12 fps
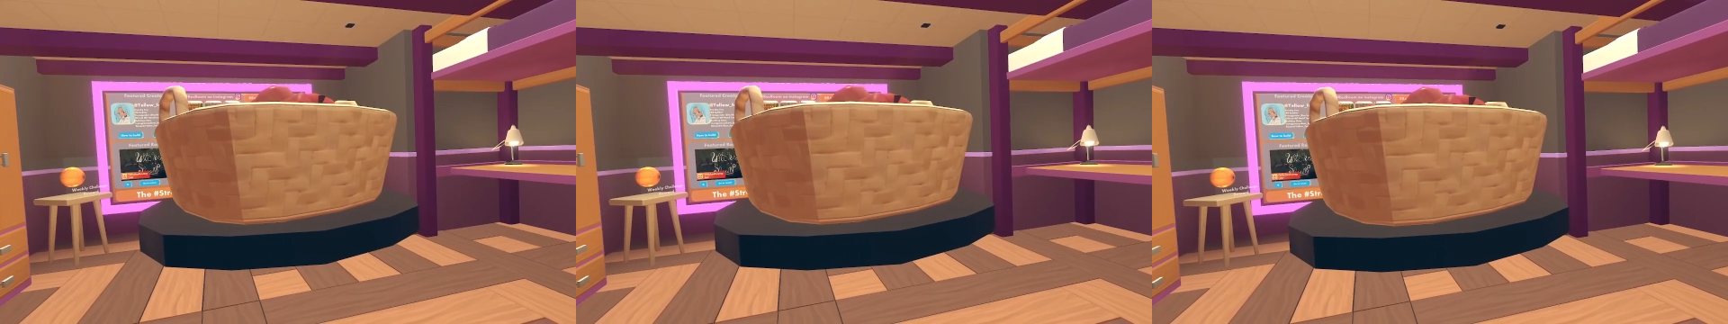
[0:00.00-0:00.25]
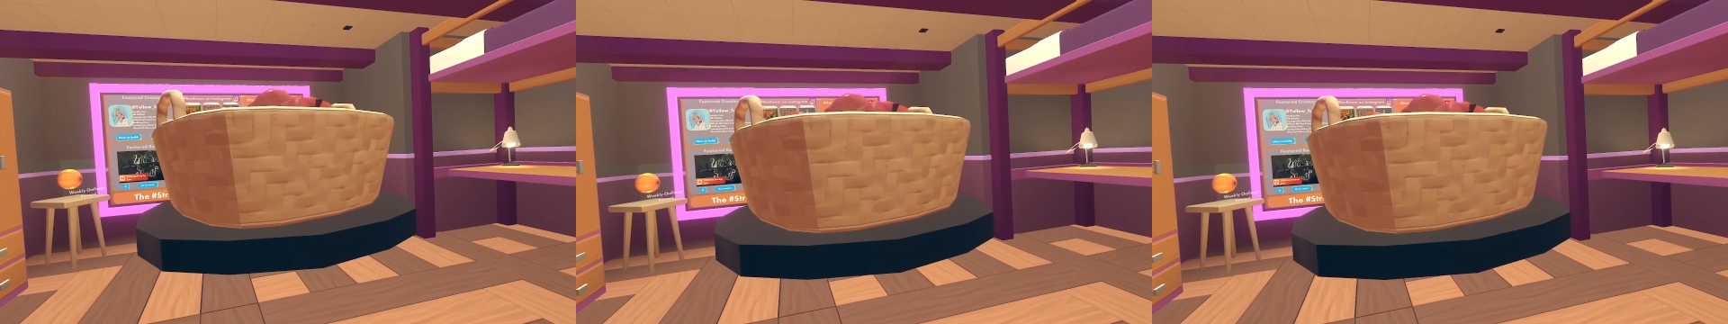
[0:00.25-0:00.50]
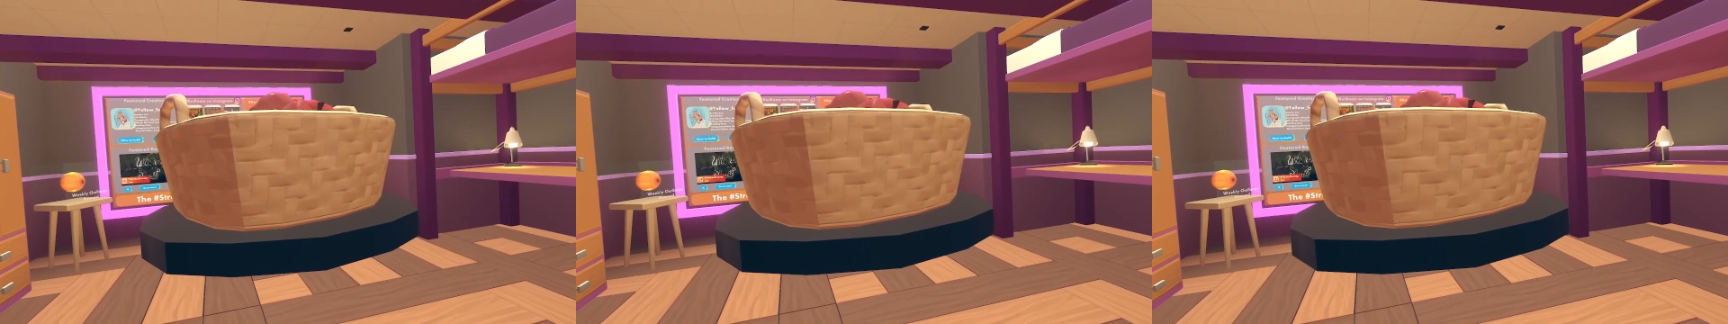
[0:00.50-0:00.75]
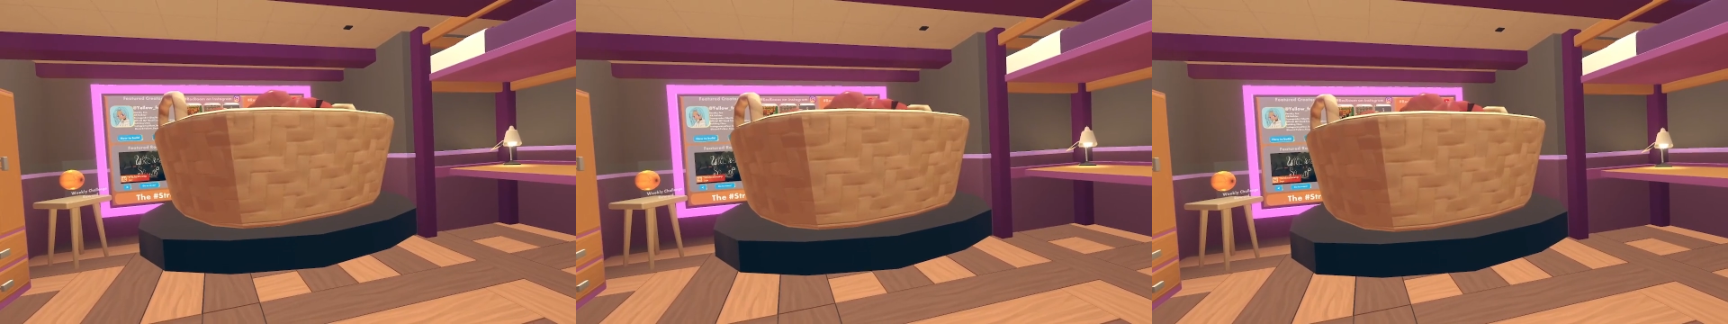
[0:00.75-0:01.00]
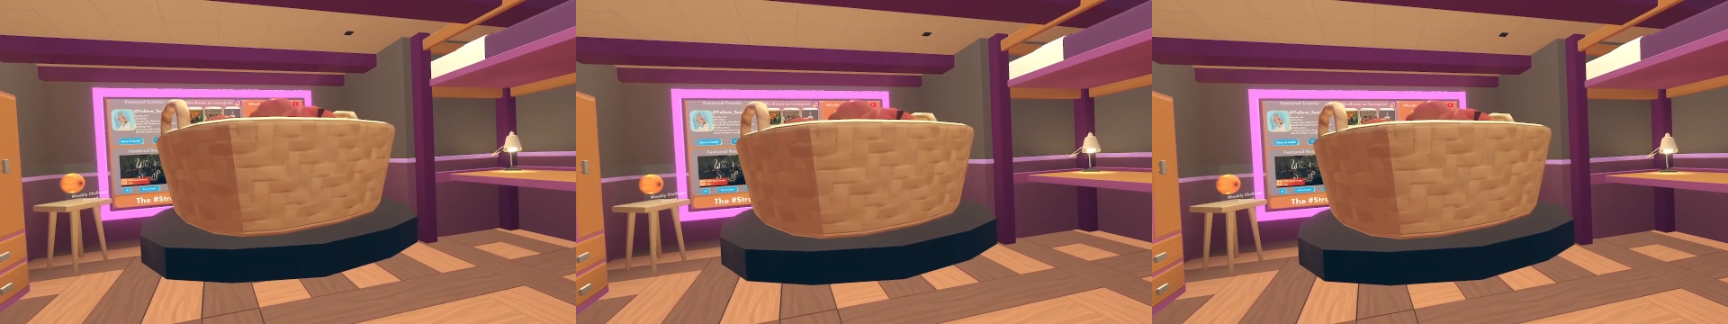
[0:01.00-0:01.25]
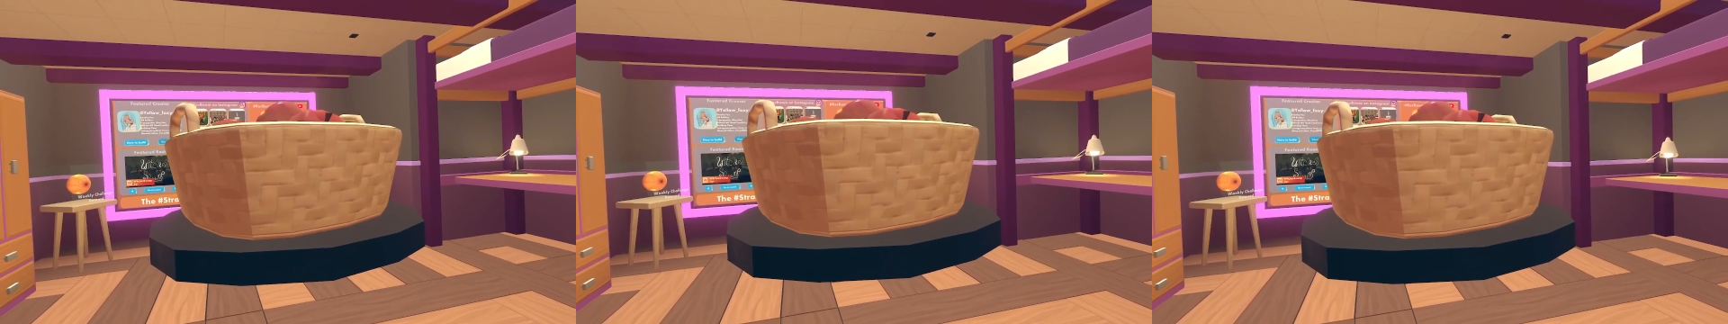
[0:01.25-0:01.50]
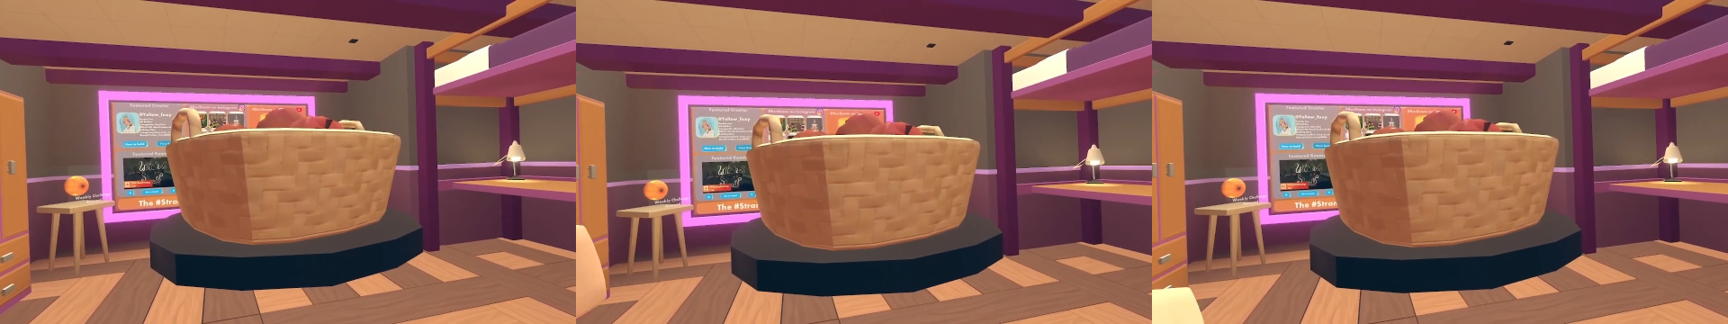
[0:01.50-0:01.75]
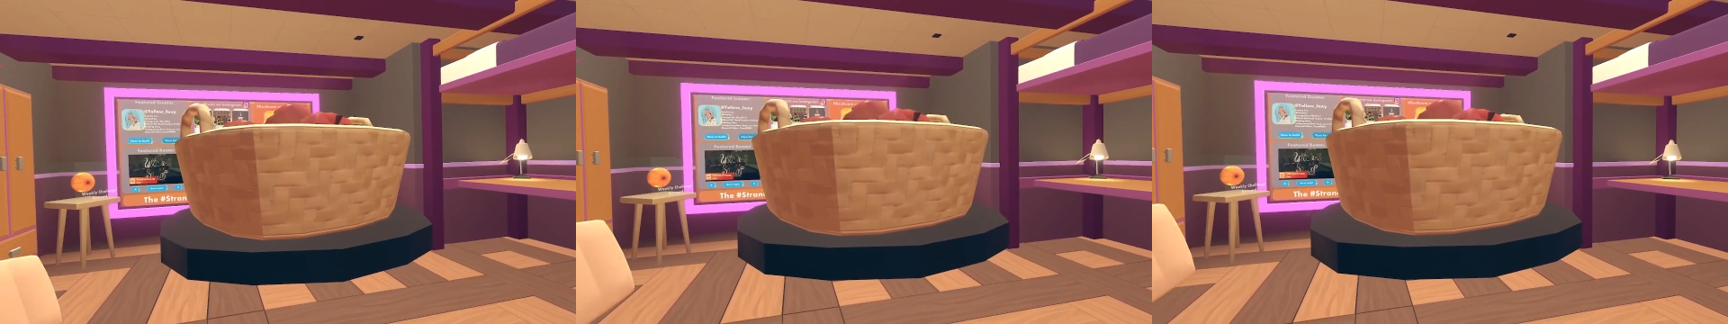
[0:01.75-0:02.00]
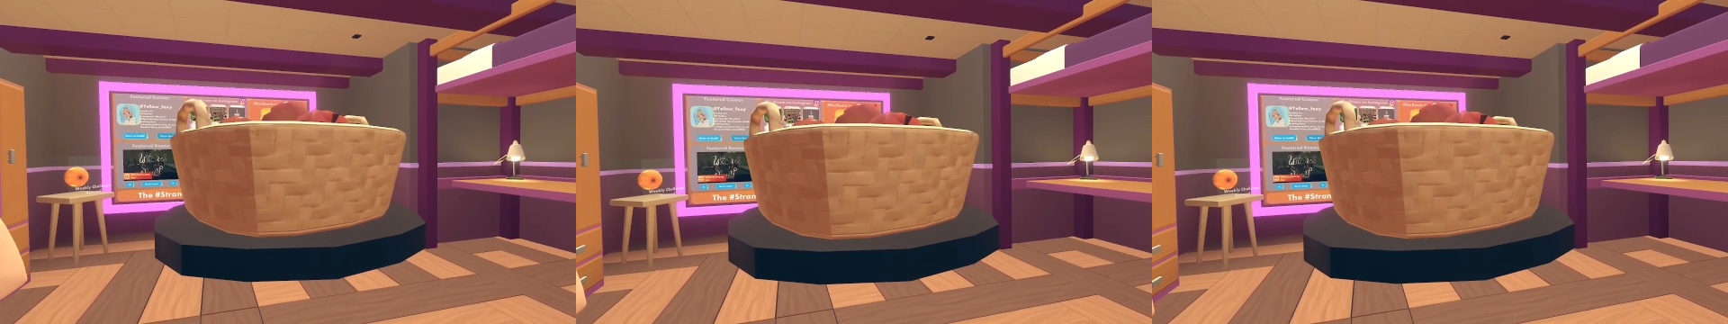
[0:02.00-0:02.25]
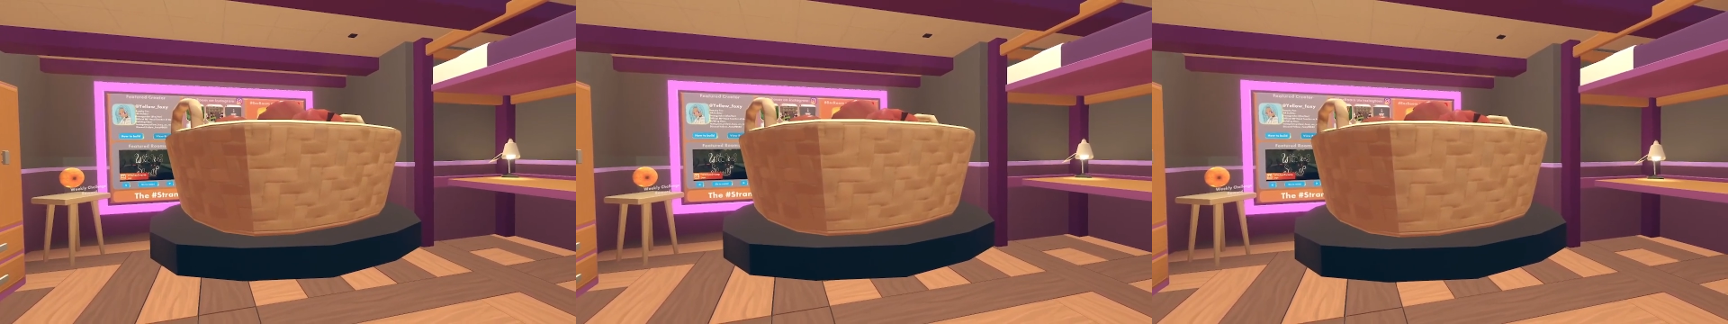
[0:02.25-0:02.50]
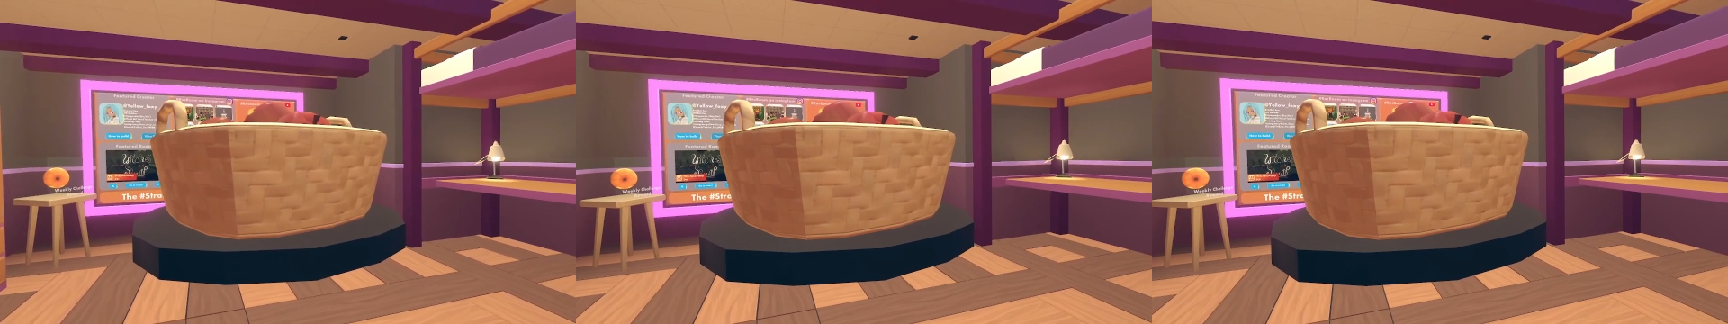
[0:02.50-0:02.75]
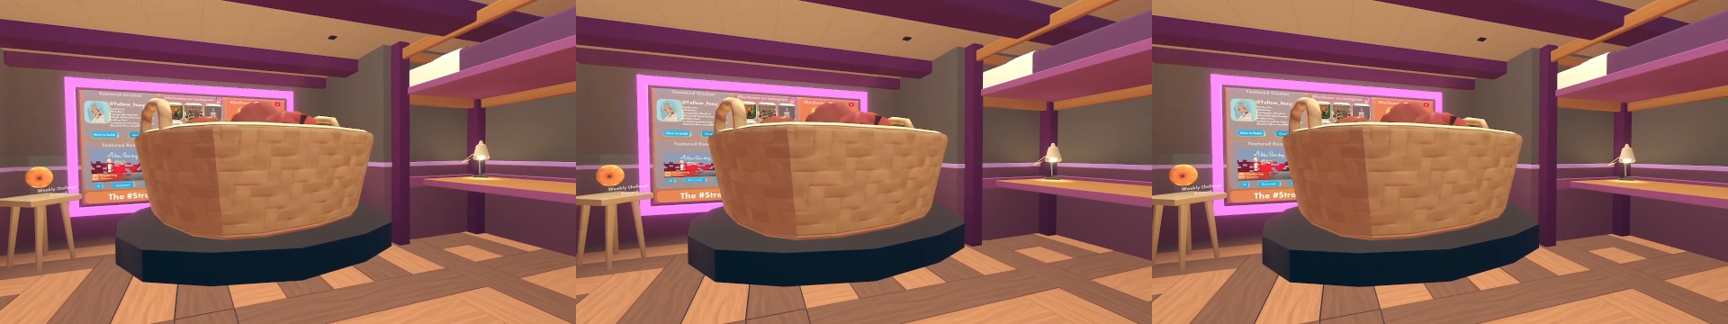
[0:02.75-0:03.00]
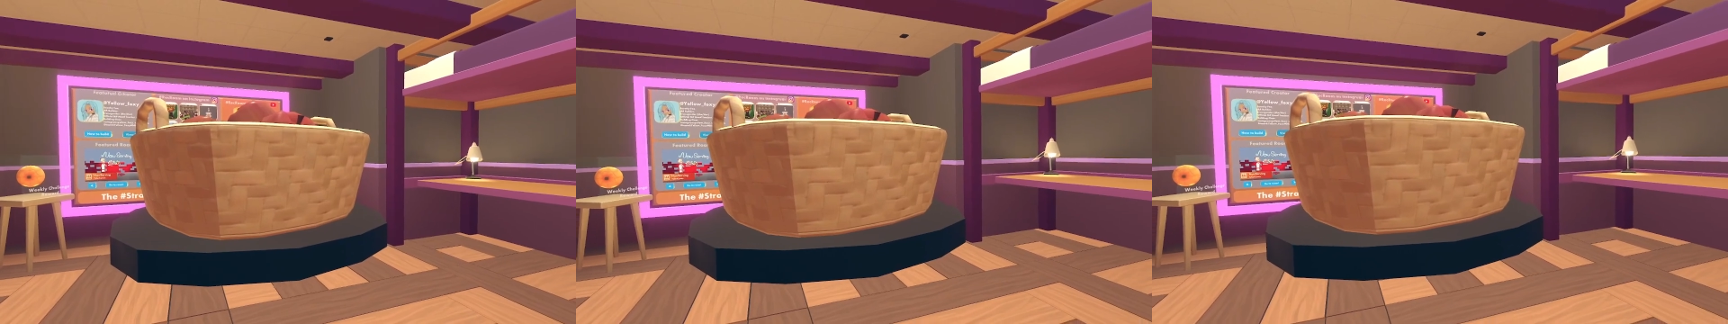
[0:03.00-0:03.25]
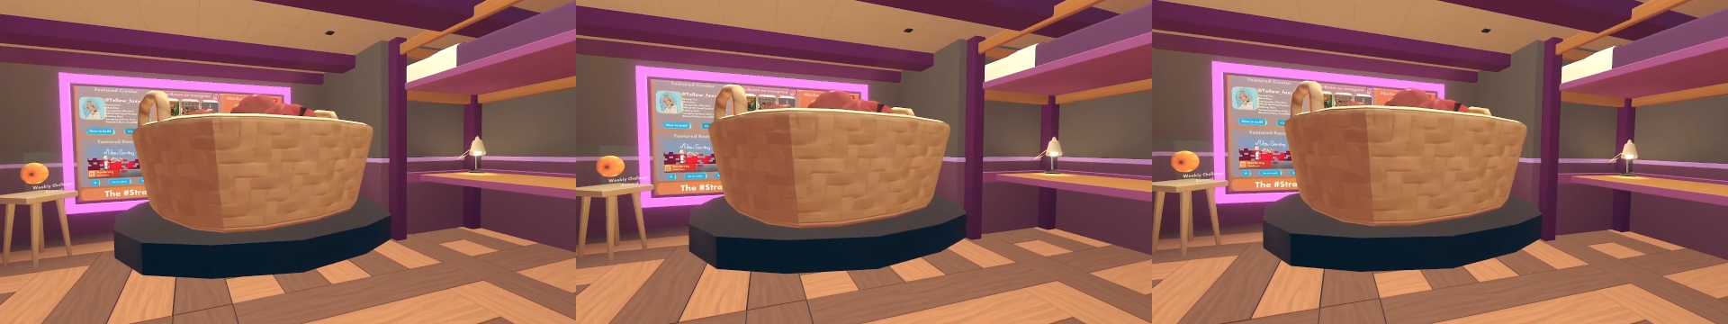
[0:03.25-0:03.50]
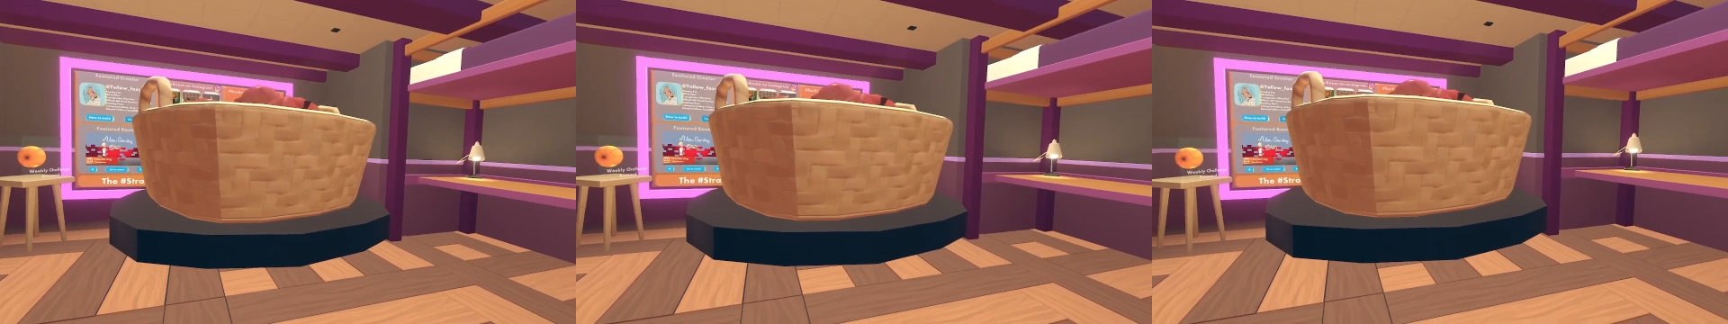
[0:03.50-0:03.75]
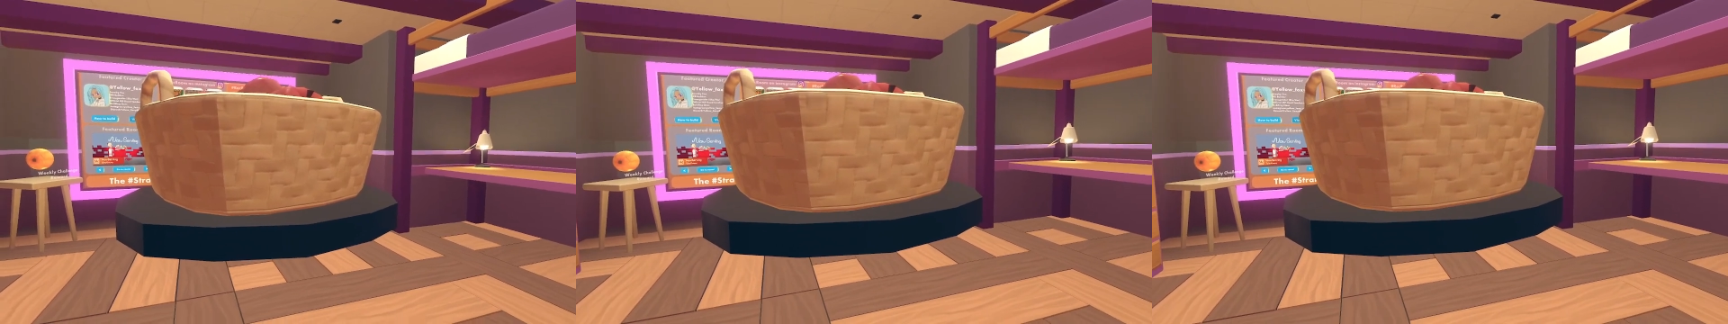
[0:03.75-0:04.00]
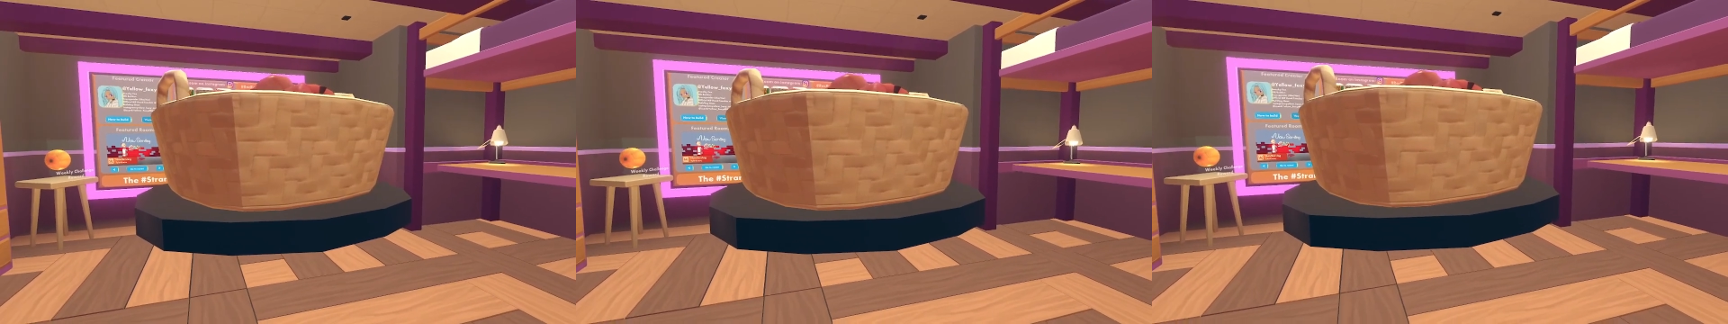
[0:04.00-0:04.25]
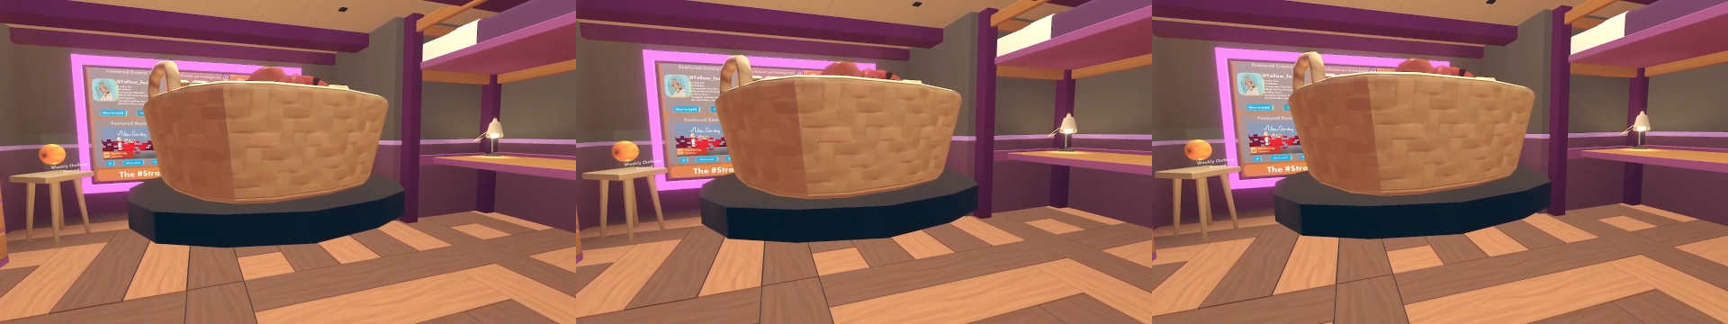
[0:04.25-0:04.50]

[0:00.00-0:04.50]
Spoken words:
(no speaker visible)